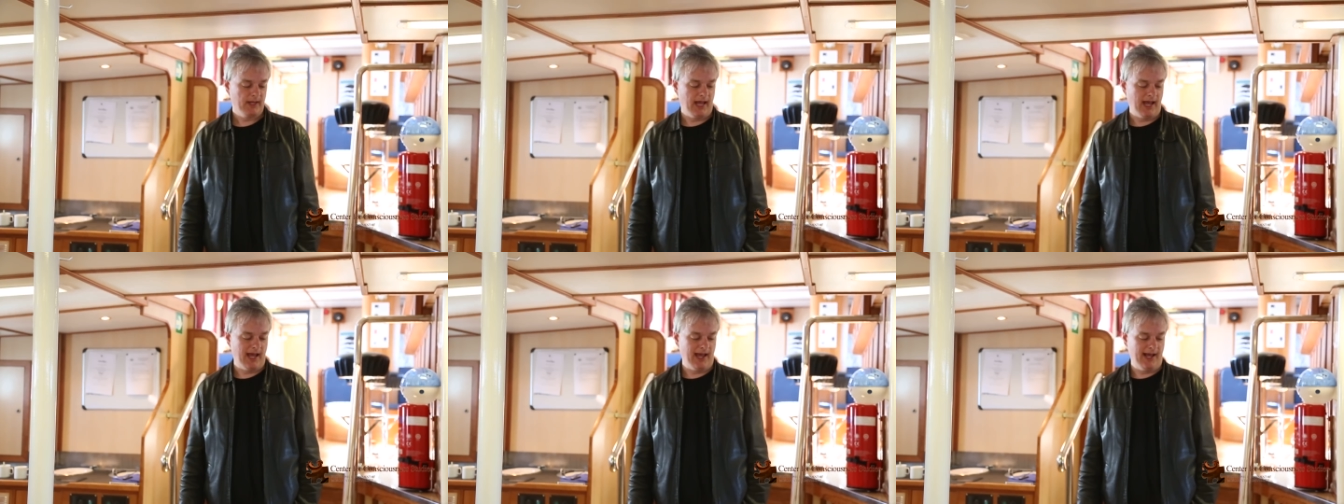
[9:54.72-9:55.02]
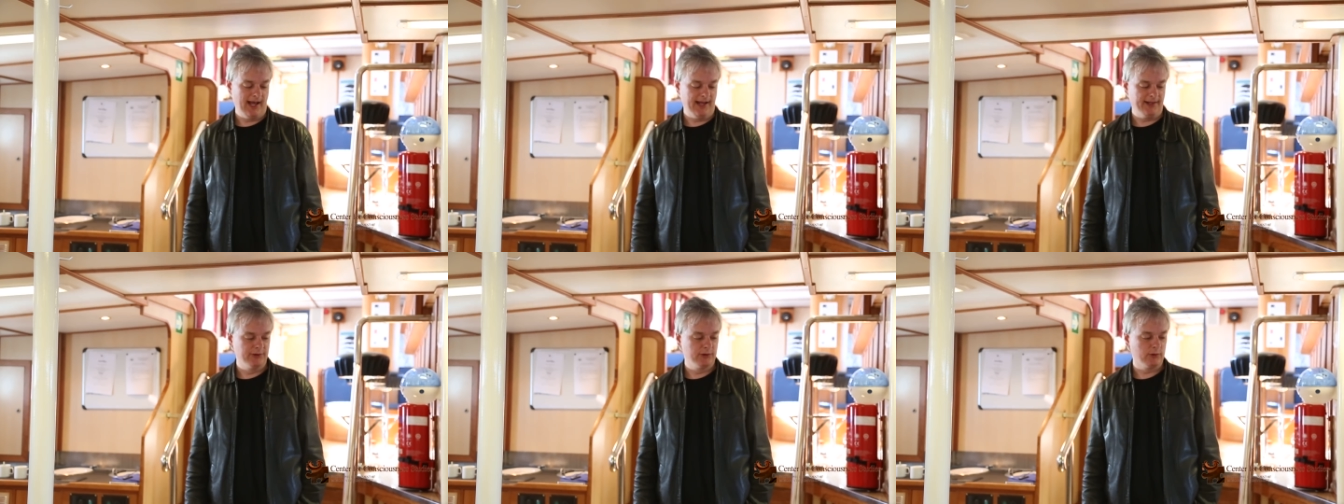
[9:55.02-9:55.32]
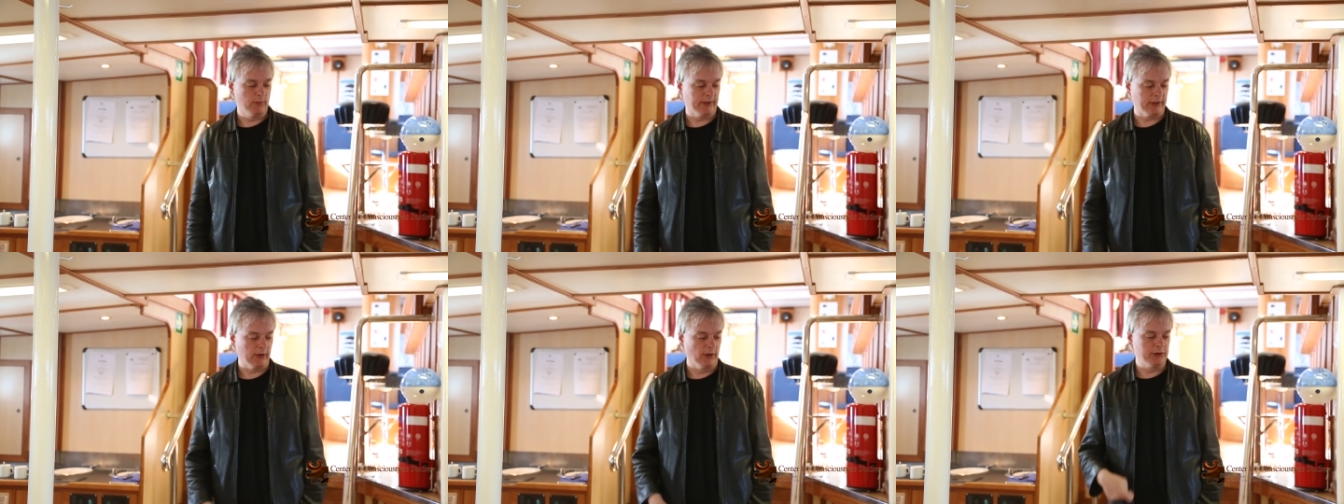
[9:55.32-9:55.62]
and
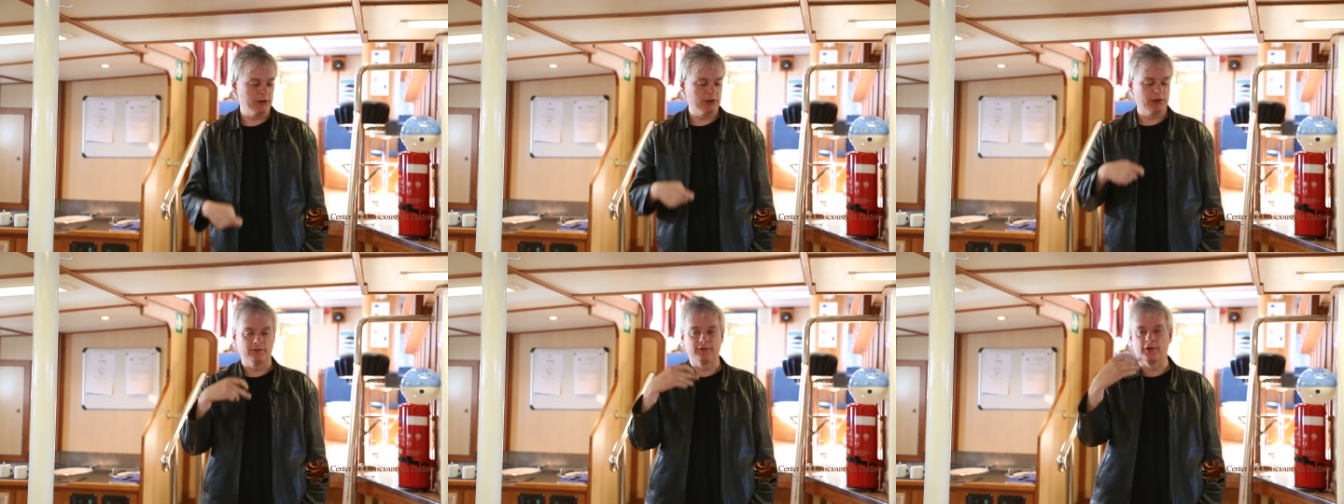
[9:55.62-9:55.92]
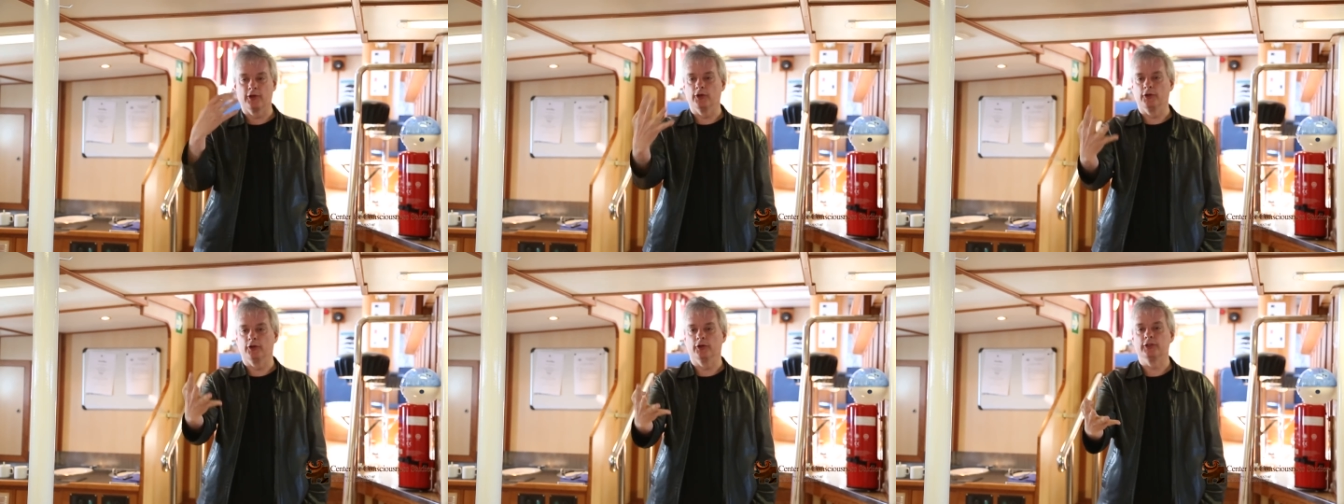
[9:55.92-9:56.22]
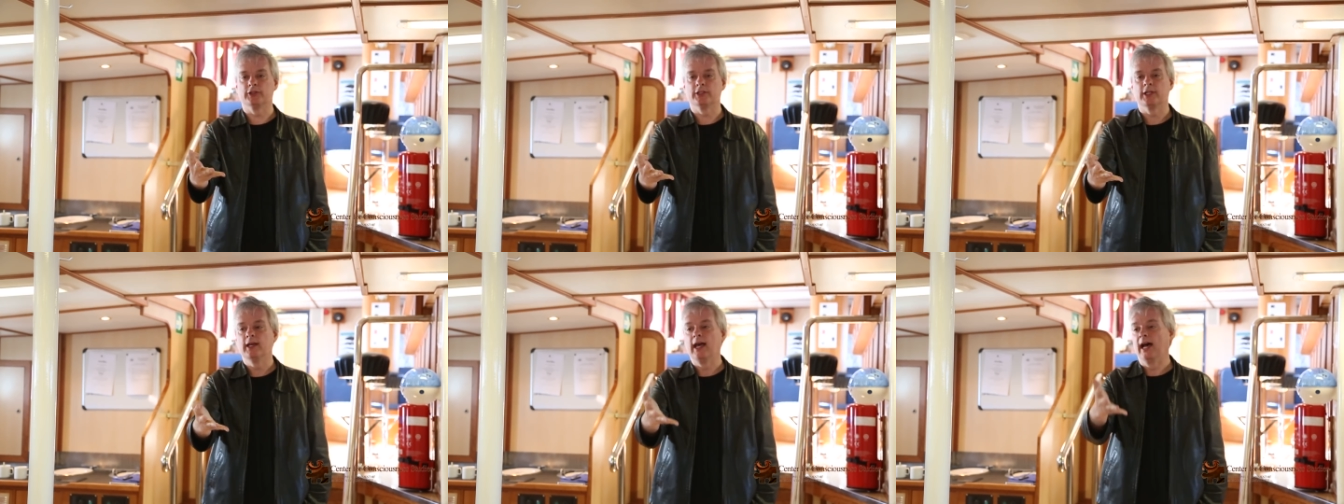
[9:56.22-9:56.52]
we're conscious of
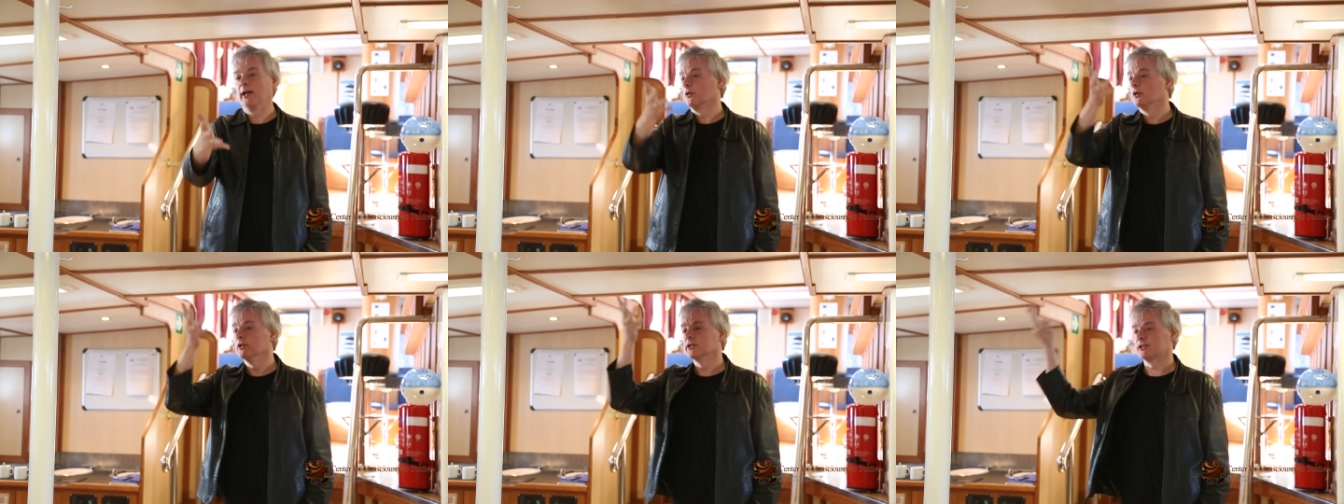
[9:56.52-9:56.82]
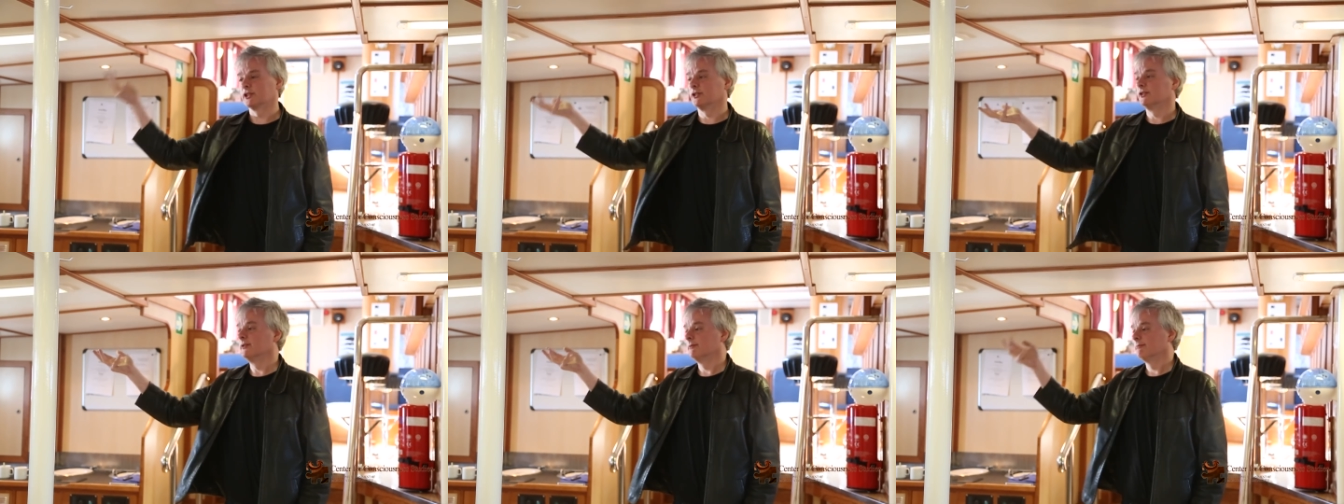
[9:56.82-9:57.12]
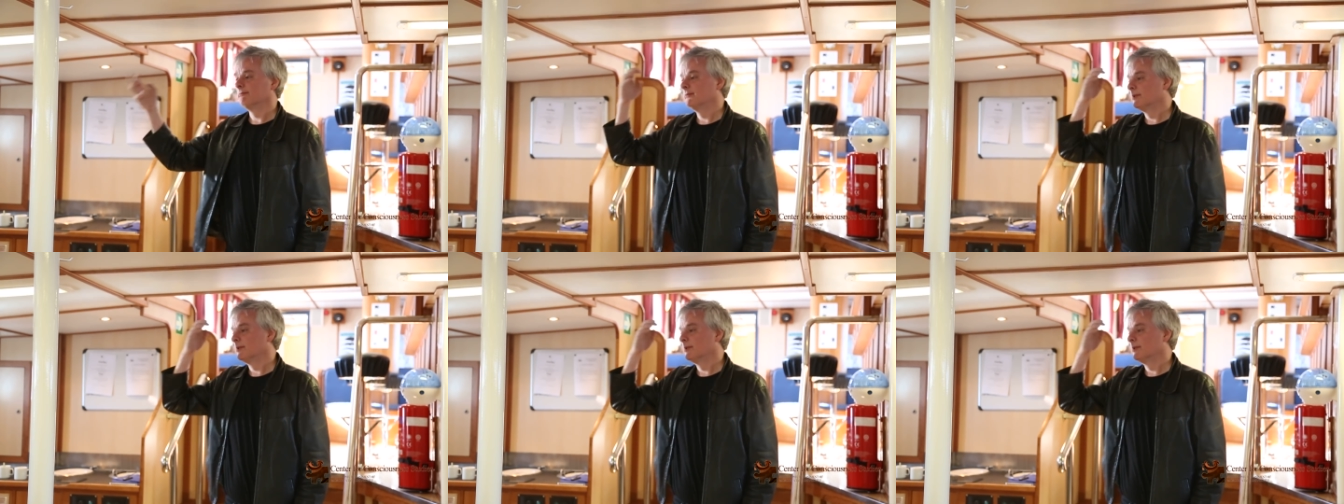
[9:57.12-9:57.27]
those, and also